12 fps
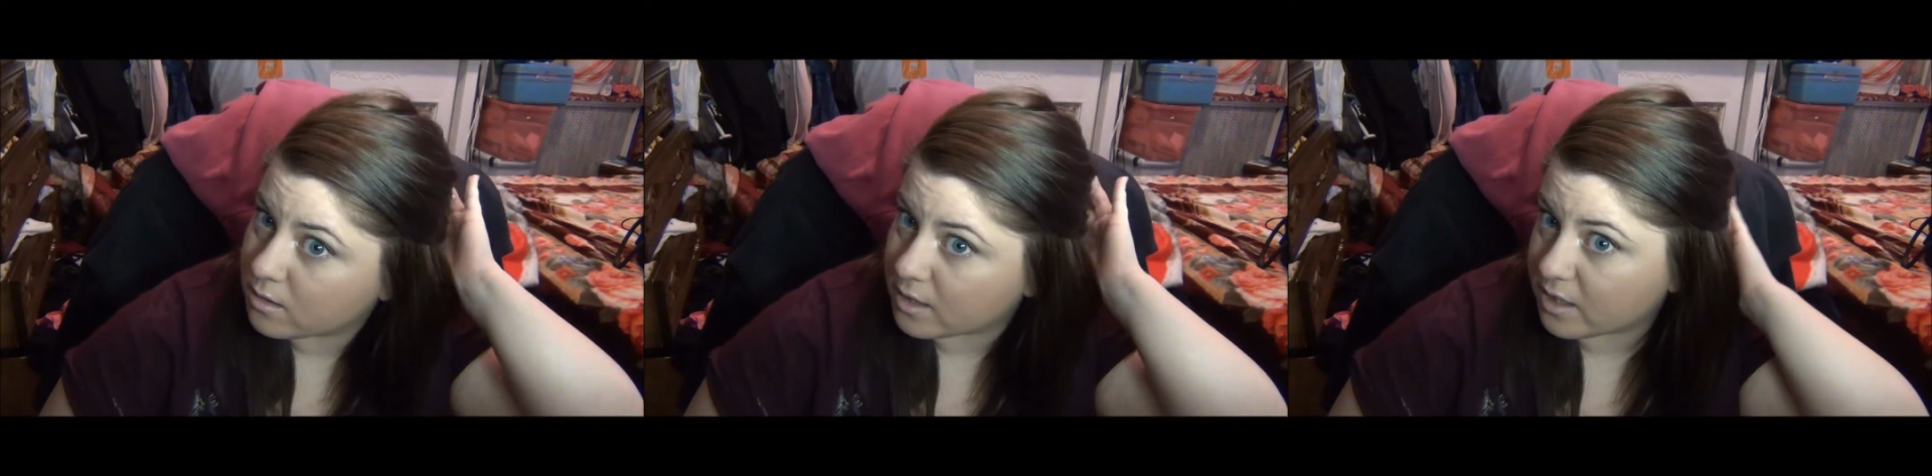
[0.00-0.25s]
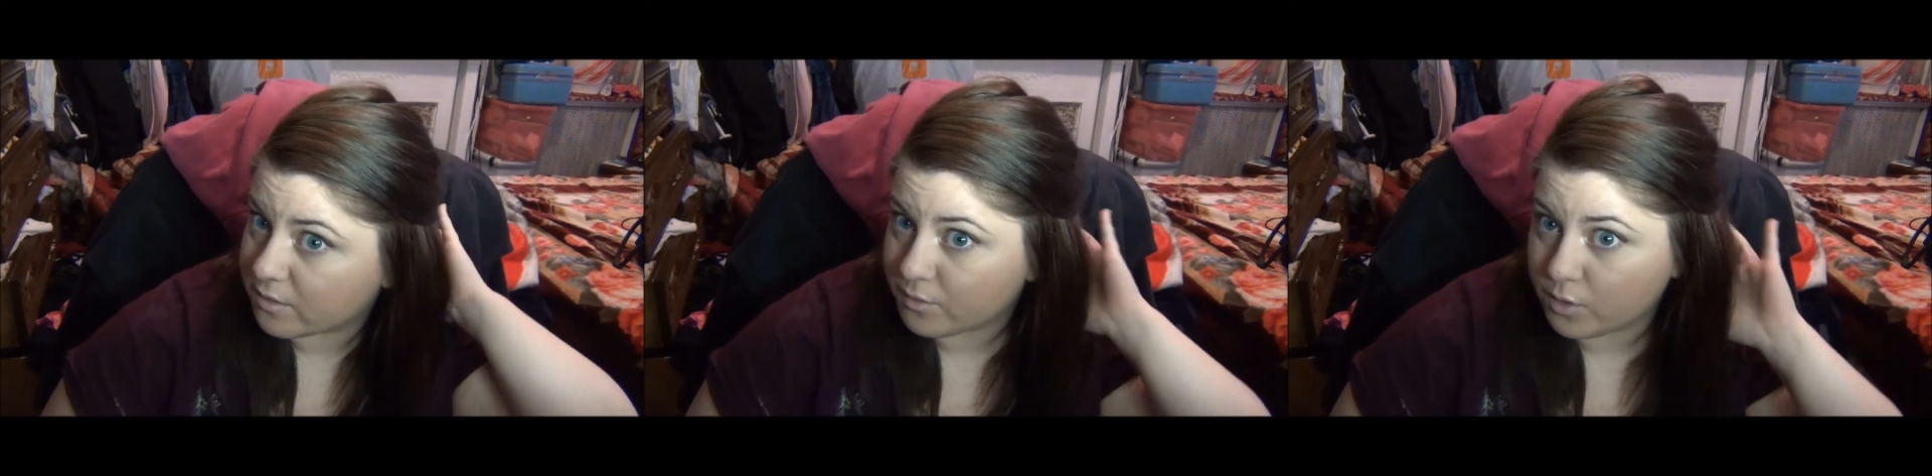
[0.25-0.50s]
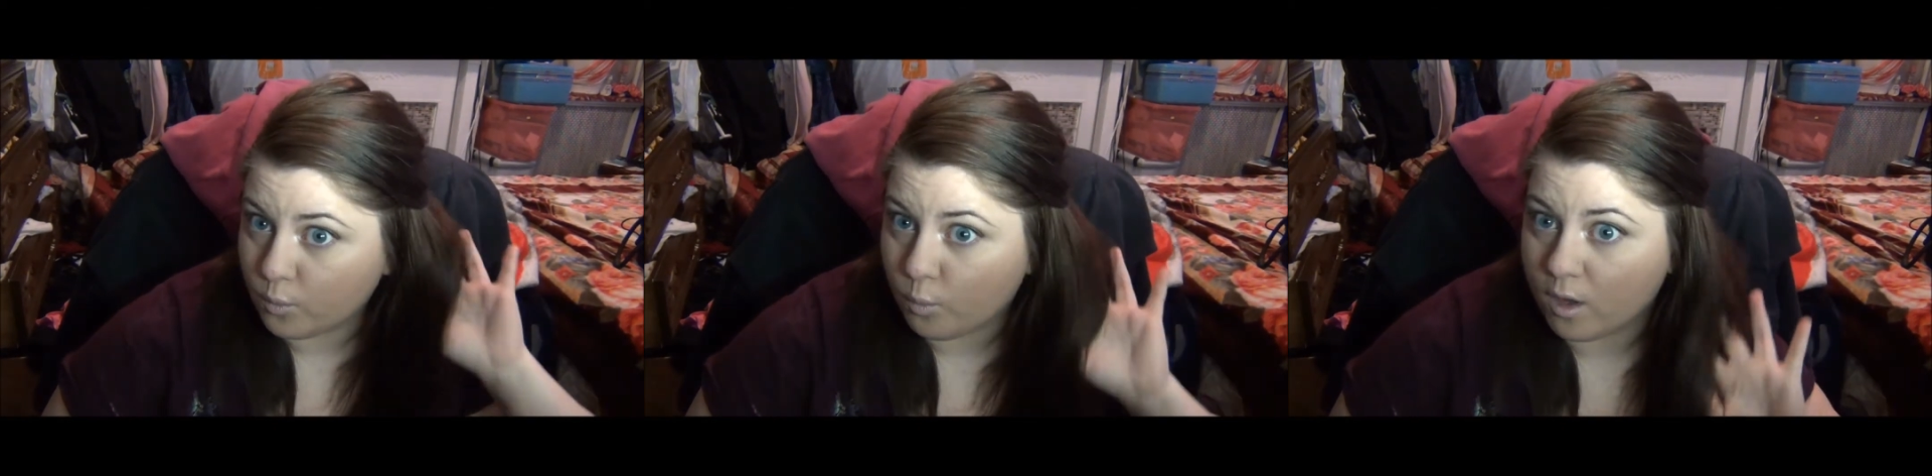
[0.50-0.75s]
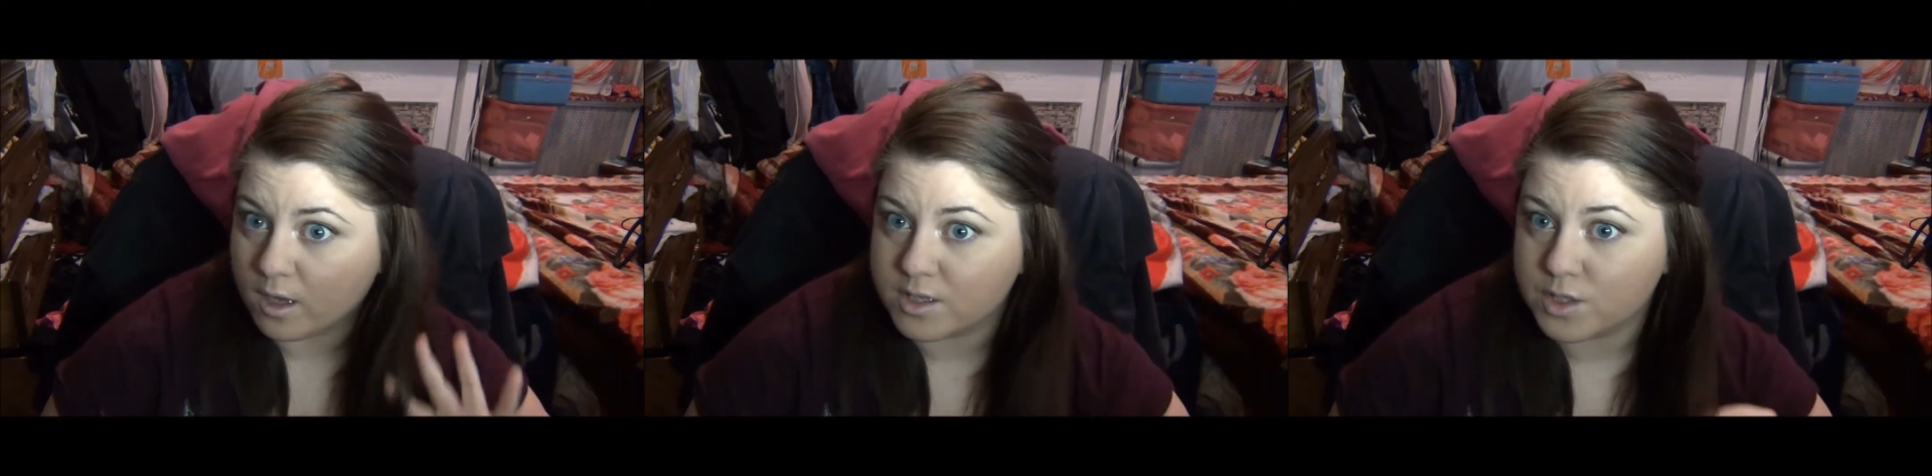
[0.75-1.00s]
Like if you
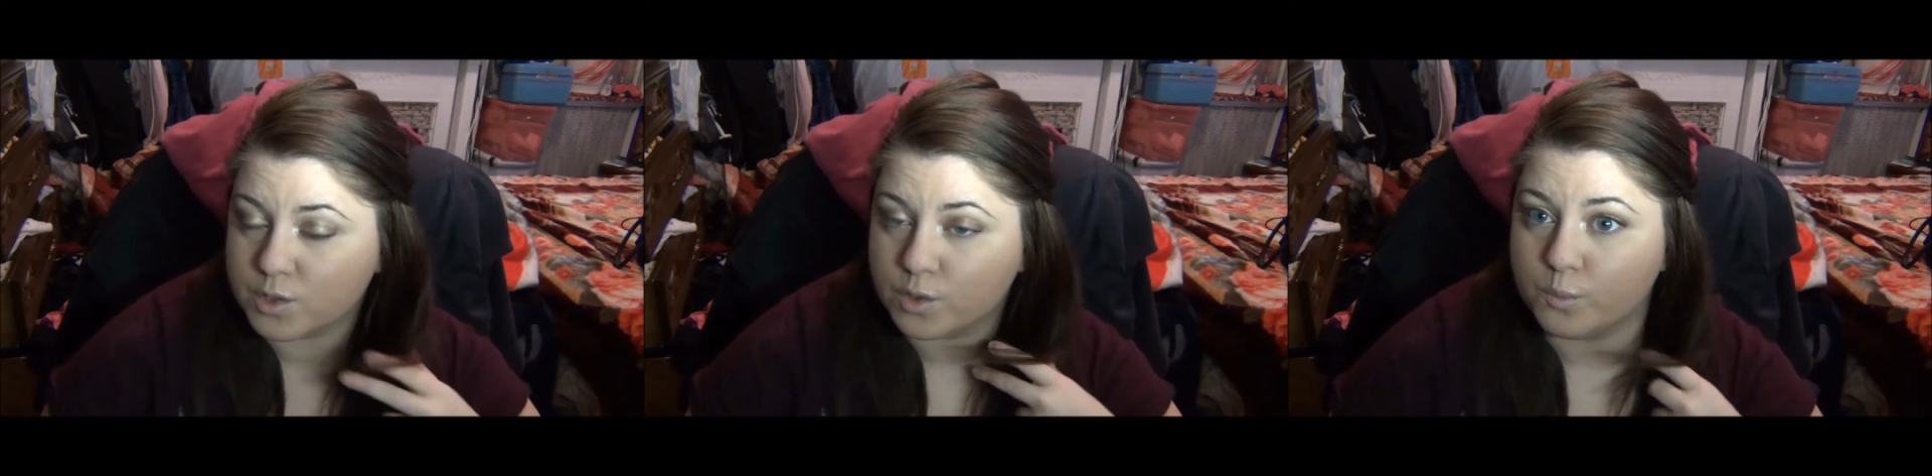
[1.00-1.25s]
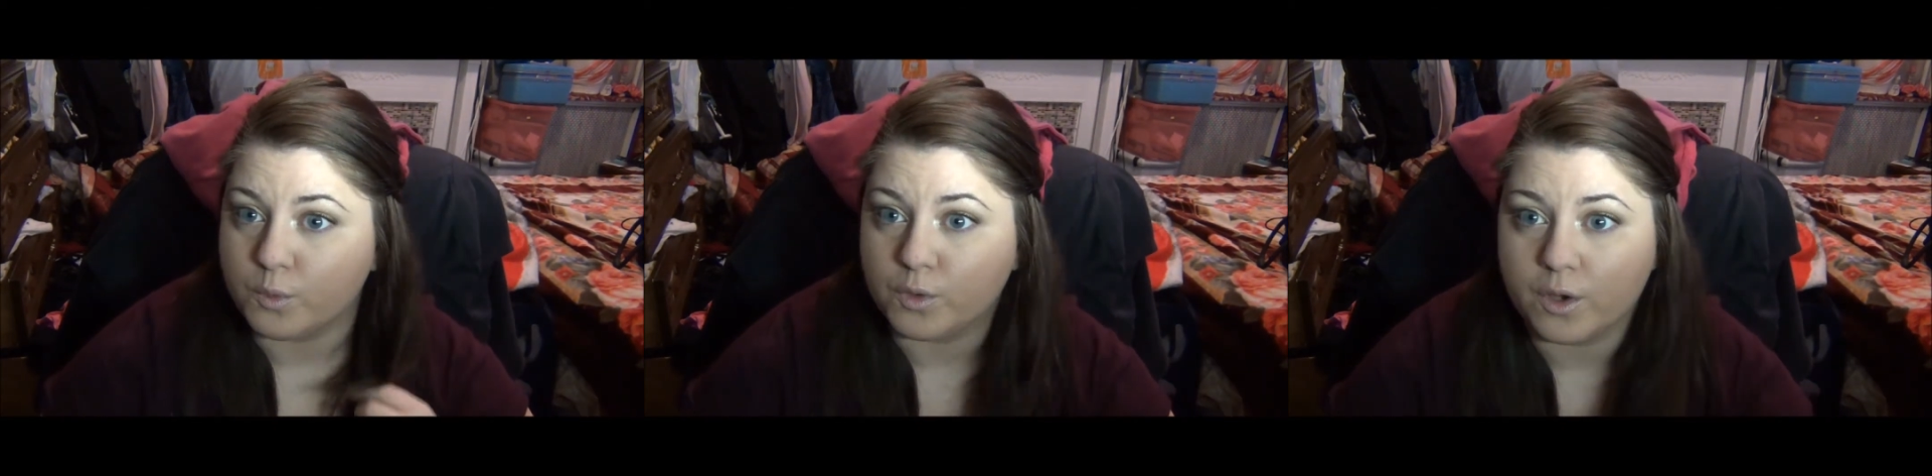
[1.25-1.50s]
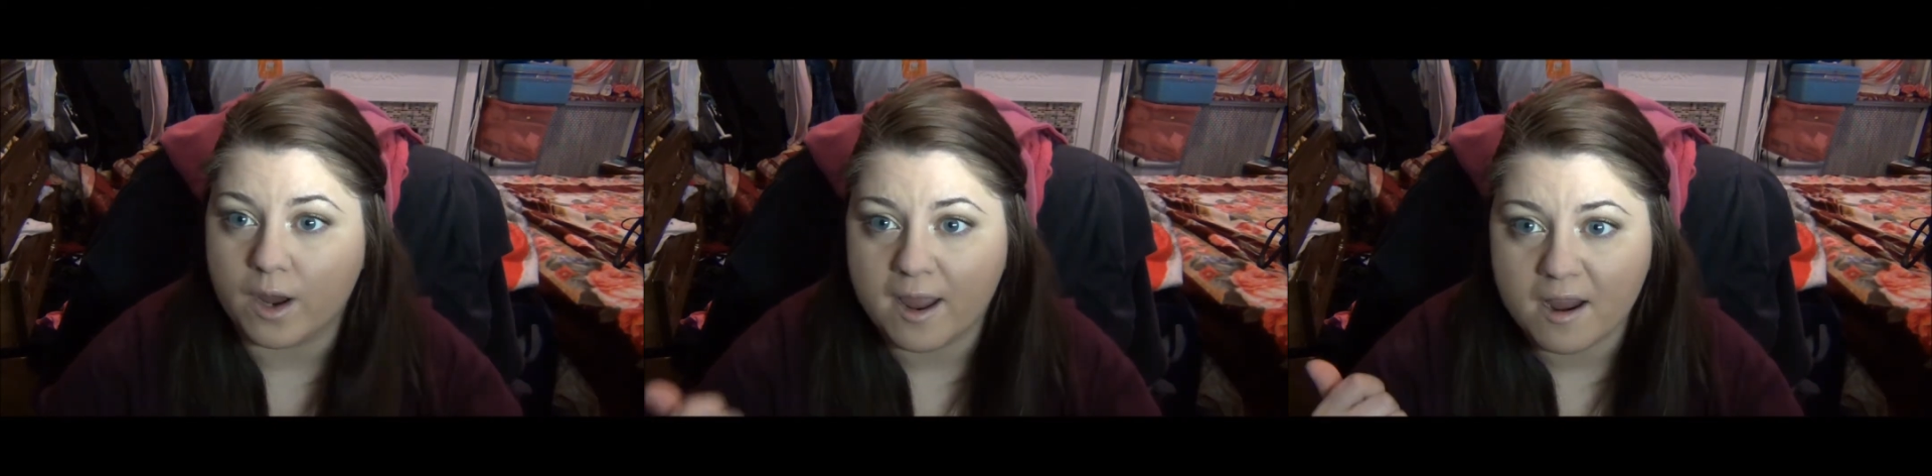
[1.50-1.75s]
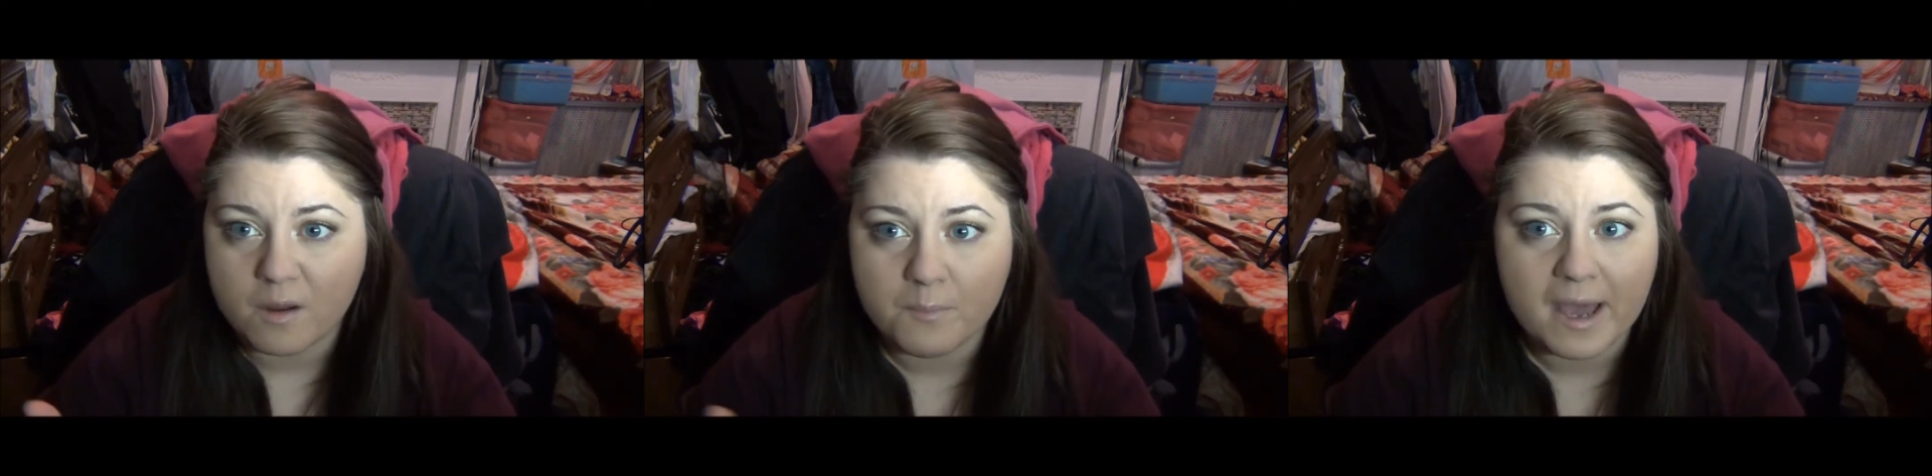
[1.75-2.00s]
want to pull your
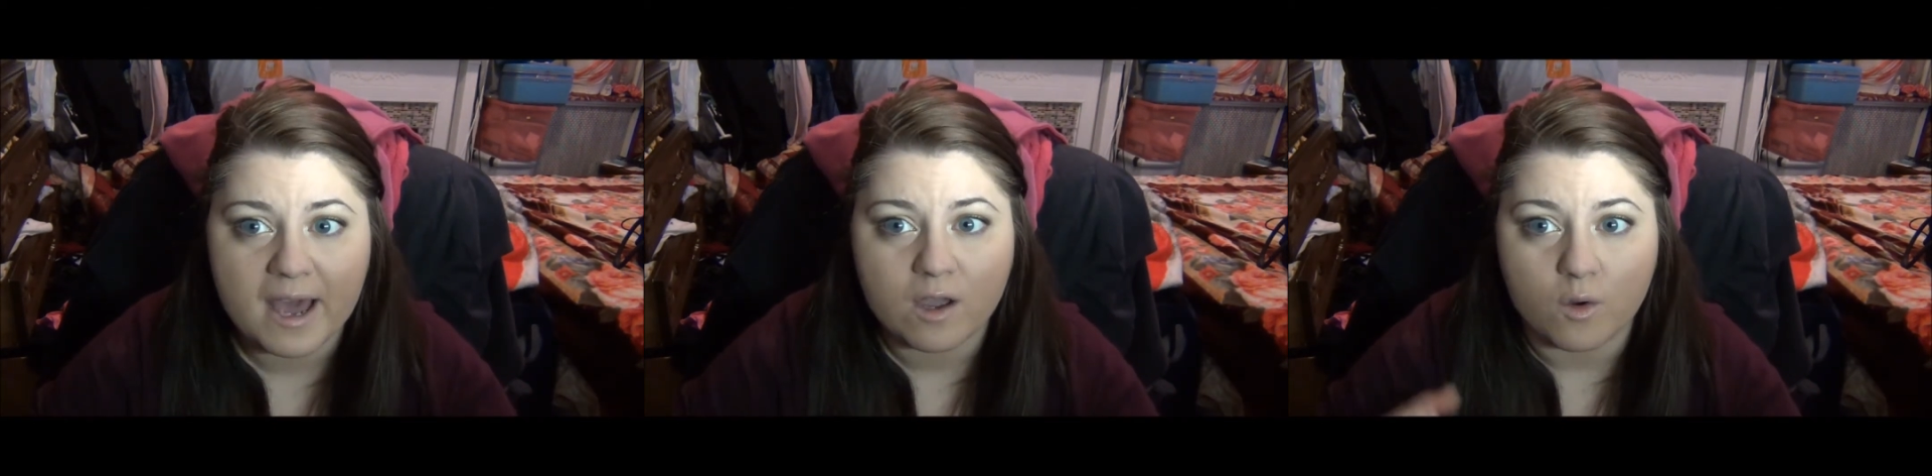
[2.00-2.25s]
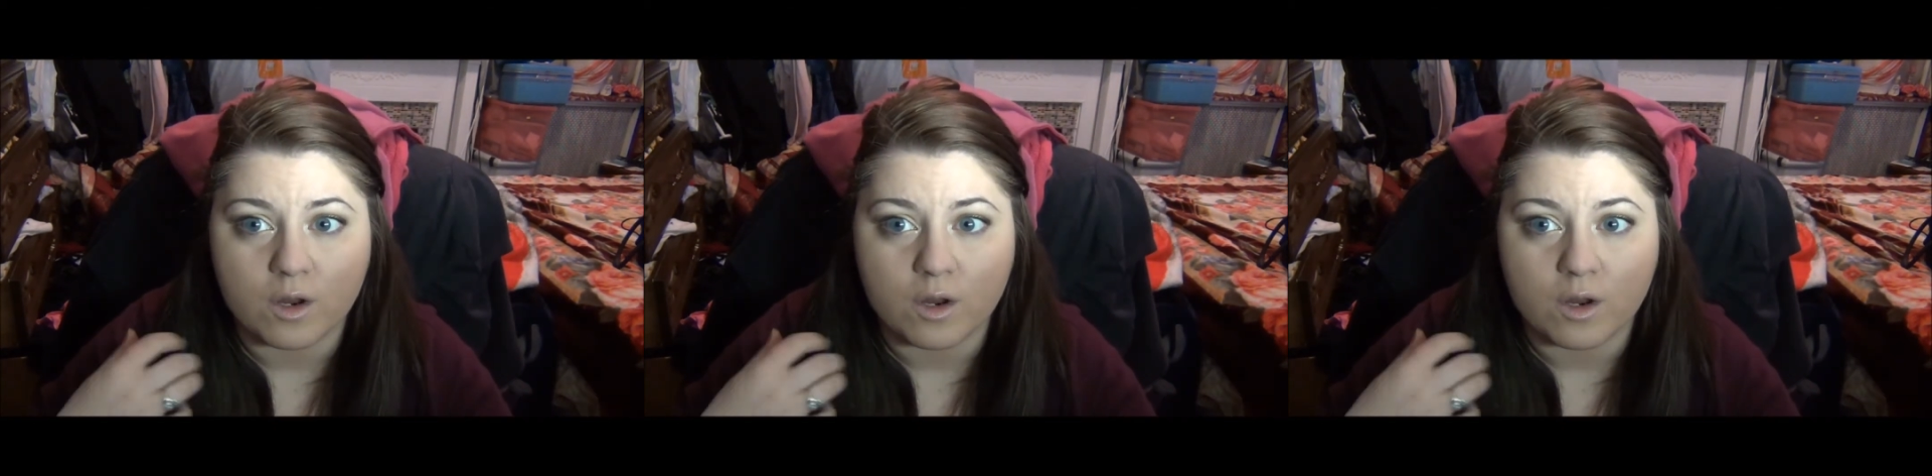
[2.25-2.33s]
hair back,